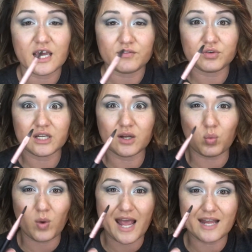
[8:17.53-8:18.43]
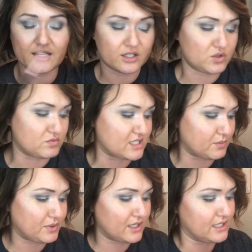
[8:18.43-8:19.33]
If you get it wet and you
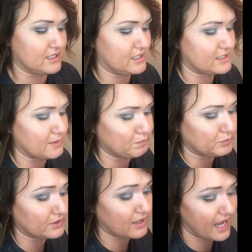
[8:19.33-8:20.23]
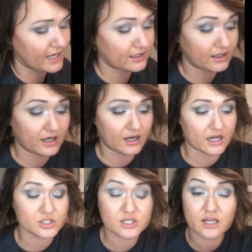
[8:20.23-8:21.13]
dip it into some black
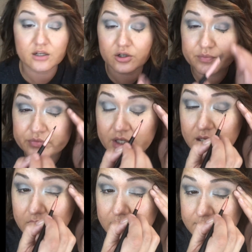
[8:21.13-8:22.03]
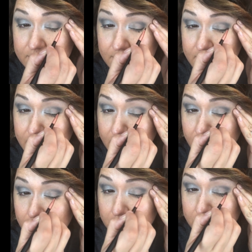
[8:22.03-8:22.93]
eyeshadow, you can get
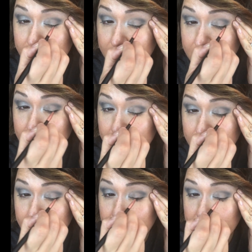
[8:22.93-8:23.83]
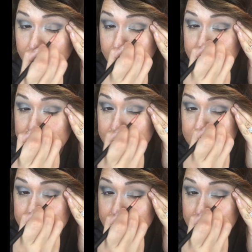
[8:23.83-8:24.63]
a really nice